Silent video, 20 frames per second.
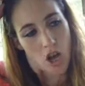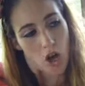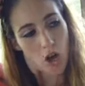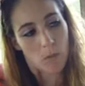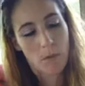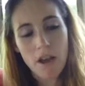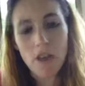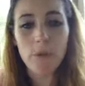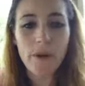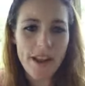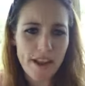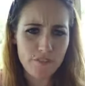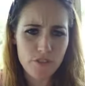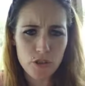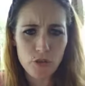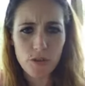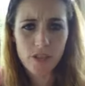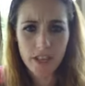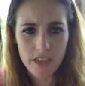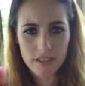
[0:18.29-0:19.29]
Oh, by the way, I have
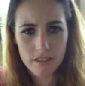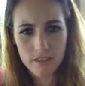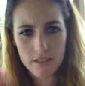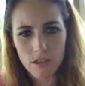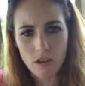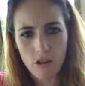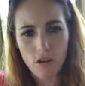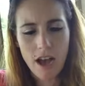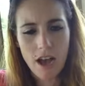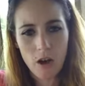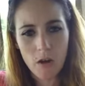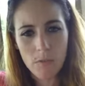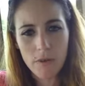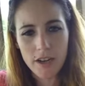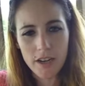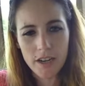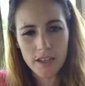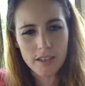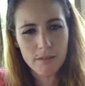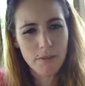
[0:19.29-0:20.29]
two kids, so how
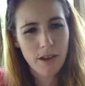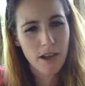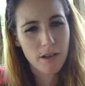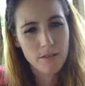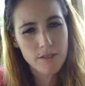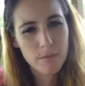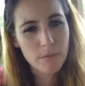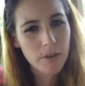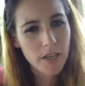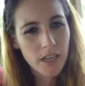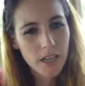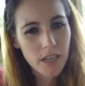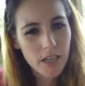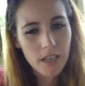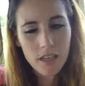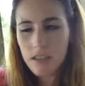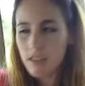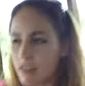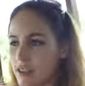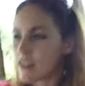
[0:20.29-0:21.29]
am I gonna leave my house at midnight?